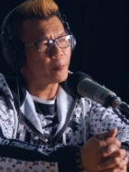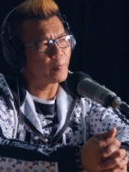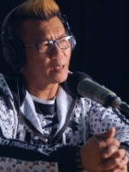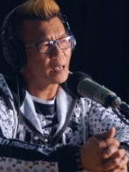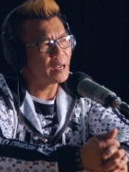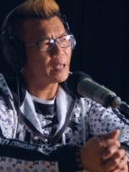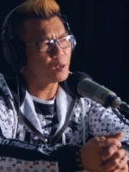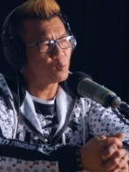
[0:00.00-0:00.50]

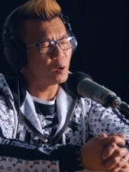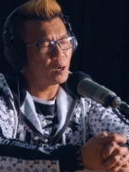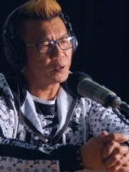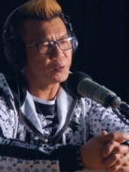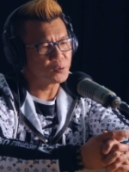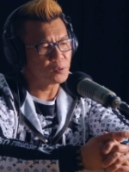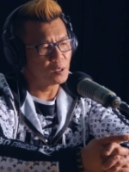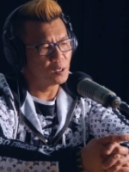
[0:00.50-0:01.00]
Yeah, he
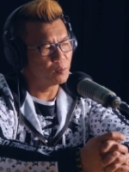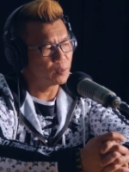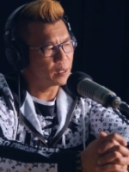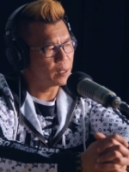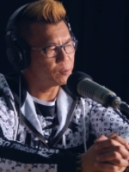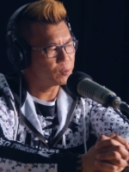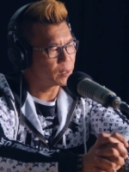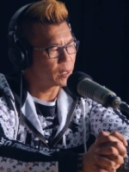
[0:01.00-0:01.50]
was. You know,
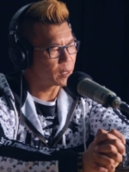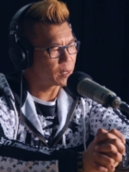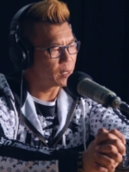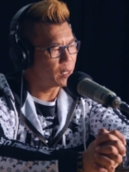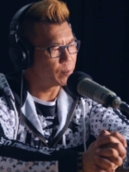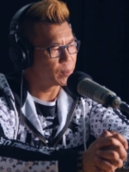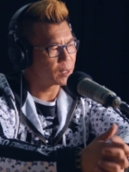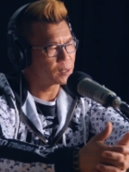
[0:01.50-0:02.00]
he's like
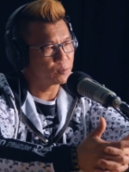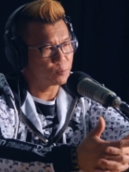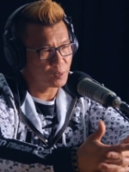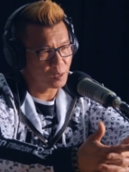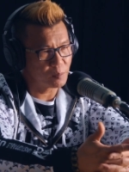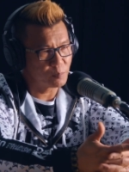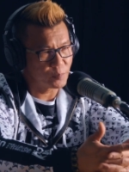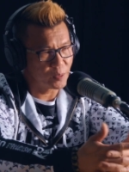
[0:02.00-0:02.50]
because
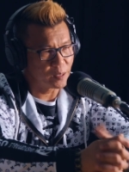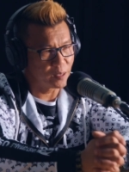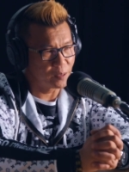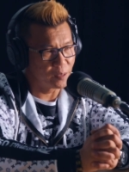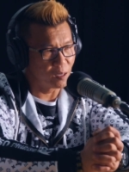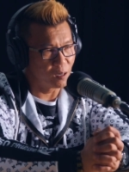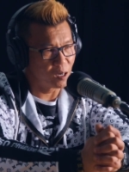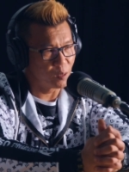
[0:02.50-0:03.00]
we
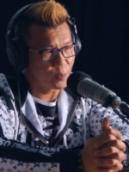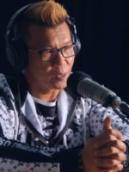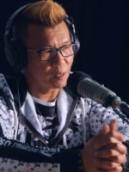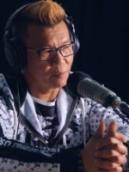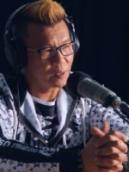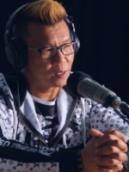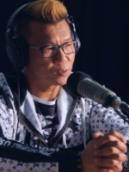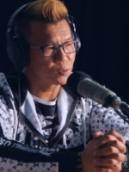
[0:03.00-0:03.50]
did the army and
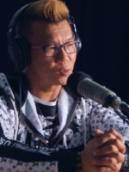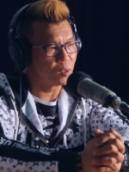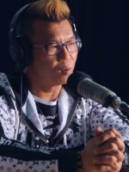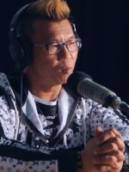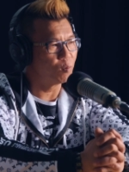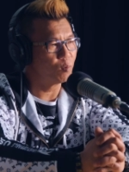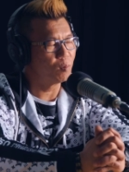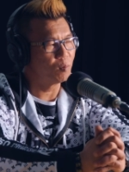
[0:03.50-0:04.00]
everything.
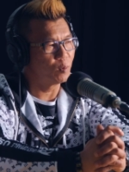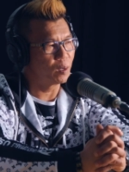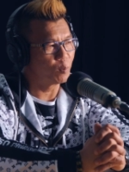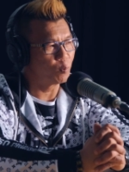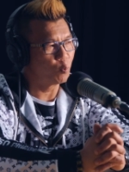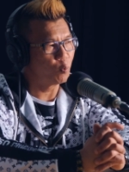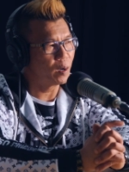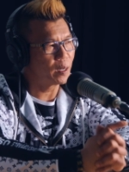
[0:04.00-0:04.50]
So
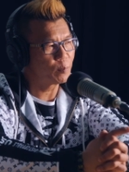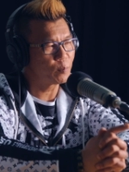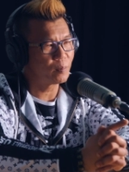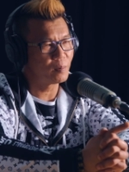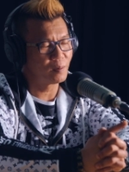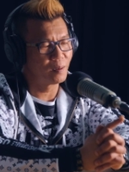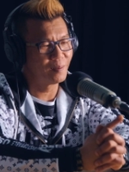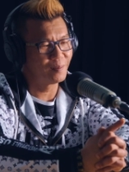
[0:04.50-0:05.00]
when one
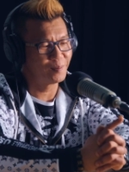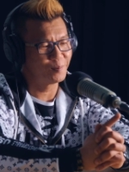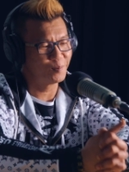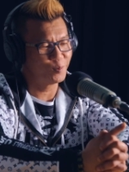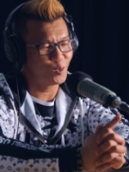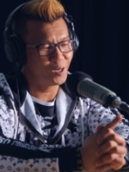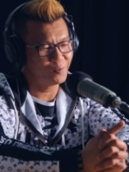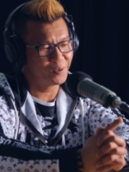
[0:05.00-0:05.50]

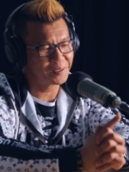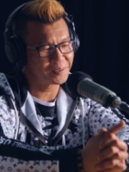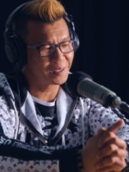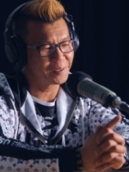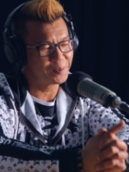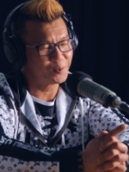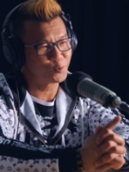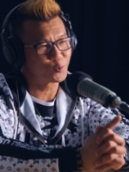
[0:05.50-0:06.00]
of us
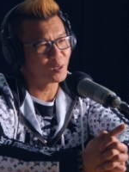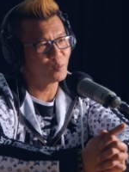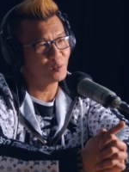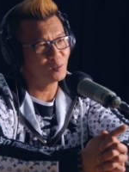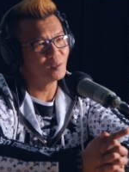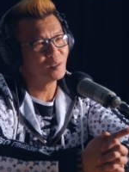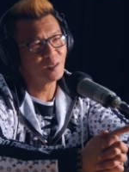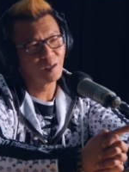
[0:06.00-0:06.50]
get in
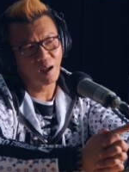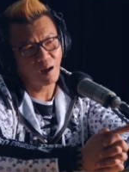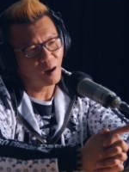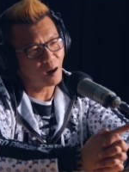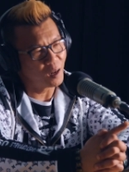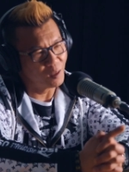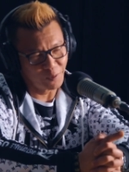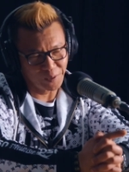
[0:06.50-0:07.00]
trouble,
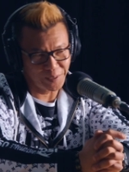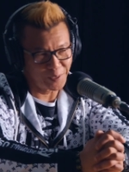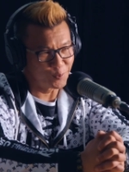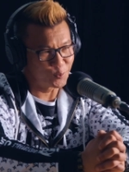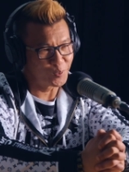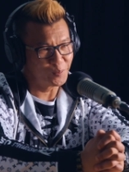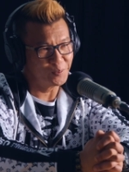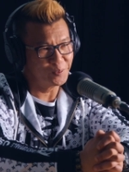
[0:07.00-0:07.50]
all of us get
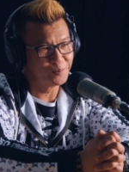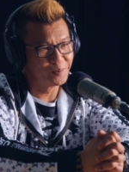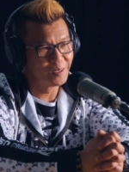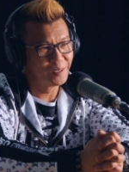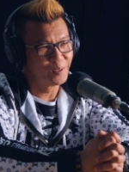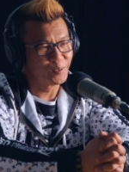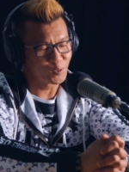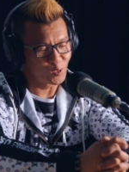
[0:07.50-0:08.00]
in trouble.
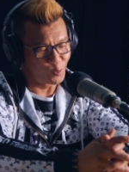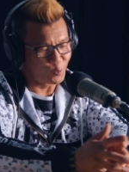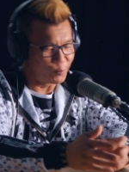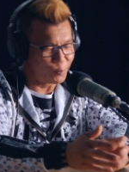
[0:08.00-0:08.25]
So he